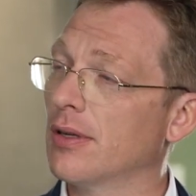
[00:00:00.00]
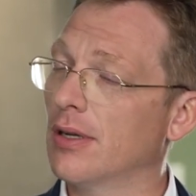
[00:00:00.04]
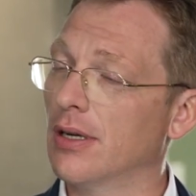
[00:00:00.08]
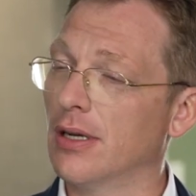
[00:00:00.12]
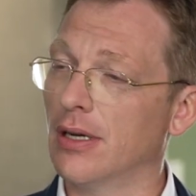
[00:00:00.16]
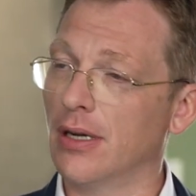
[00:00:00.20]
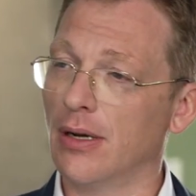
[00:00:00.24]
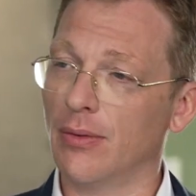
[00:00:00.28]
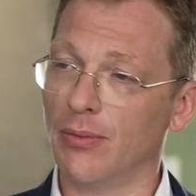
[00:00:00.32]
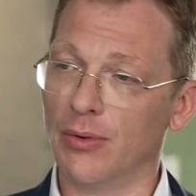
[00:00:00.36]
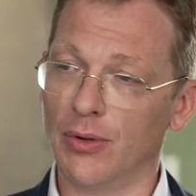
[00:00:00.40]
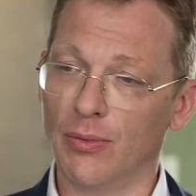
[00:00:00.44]

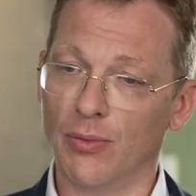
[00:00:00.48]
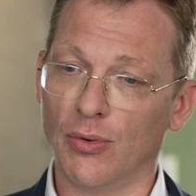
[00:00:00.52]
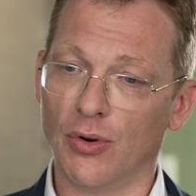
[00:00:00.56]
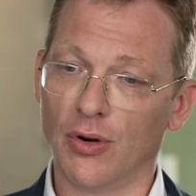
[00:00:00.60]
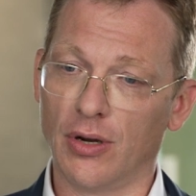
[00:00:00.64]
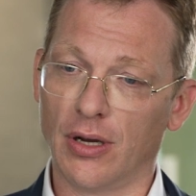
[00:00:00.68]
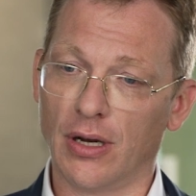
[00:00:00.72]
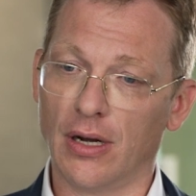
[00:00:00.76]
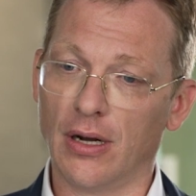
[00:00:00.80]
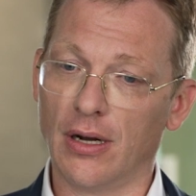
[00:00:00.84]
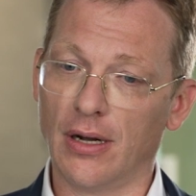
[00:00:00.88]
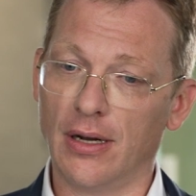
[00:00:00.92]
Uh, we
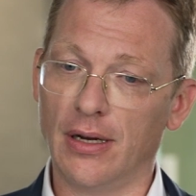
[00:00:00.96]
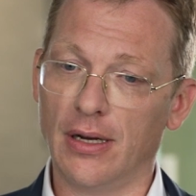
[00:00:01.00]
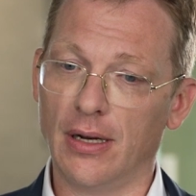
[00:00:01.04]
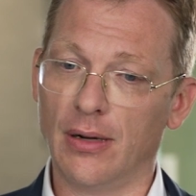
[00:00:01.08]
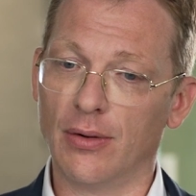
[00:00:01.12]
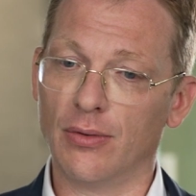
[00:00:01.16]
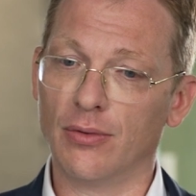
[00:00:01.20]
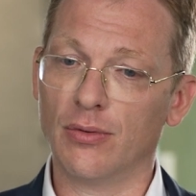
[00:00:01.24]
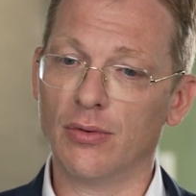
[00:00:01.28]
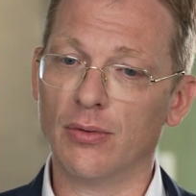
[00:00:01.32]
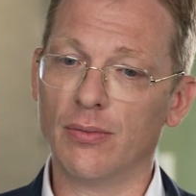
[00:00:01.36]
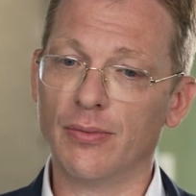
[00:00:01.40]
work in
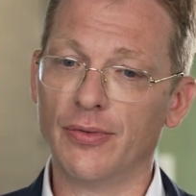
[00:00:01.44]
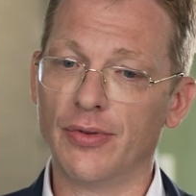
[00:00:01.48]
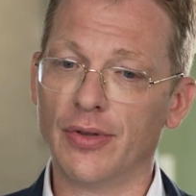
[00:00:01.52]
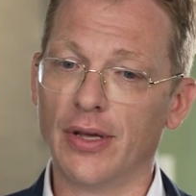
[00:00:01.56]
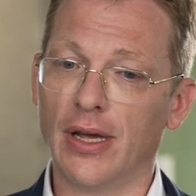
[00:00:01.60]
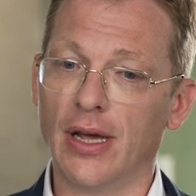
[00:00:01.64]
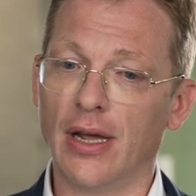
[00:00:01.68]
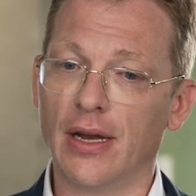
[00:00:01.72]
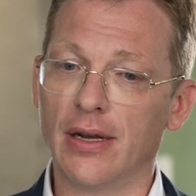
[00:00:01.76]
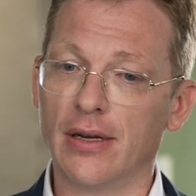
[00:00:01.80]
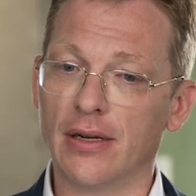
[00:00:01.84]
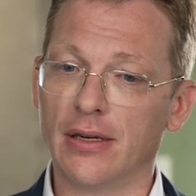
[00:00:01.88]
clean rooms
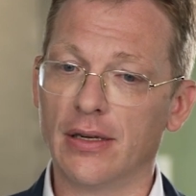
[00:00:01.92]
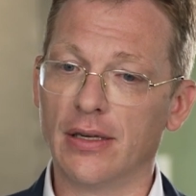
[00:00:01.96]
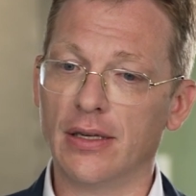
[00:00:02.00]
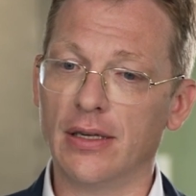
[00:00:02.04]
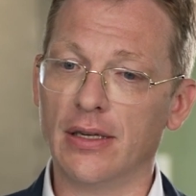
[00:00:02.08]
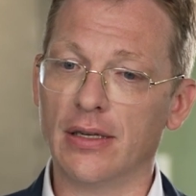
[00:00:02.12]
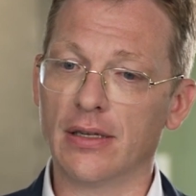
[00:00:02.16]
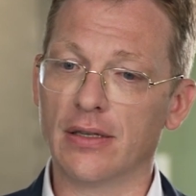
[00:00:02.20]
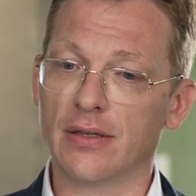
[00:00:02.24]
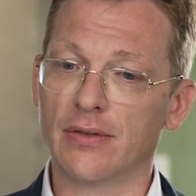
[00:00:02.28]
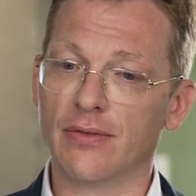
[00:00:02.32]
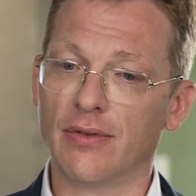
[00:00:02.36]
and the
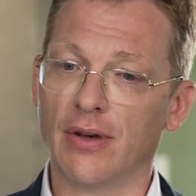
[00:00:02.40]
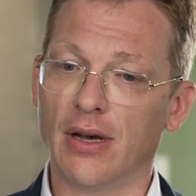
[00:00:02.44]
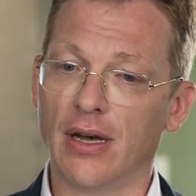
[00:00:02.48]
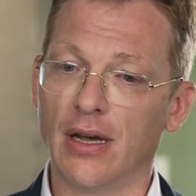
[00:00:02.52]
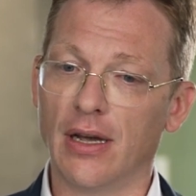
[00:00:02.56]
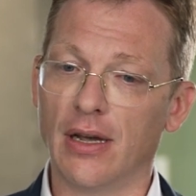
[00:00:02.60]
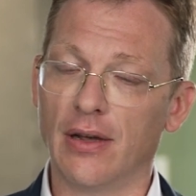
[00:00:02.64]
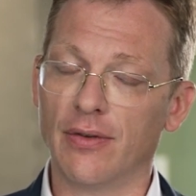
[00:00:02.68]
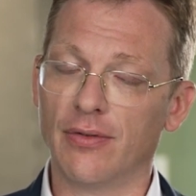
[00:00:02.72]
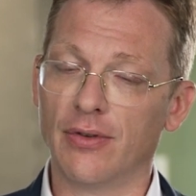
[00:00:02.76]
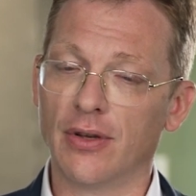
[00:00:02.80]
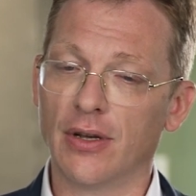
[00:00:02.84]

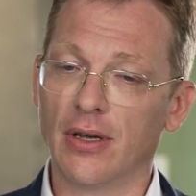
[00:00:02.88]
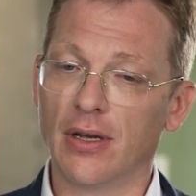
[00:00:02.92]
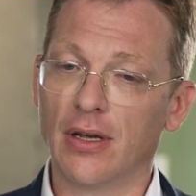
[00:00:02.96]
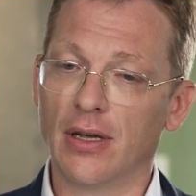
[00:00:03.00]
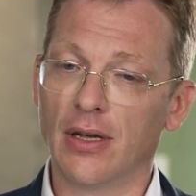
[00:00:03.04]
TS5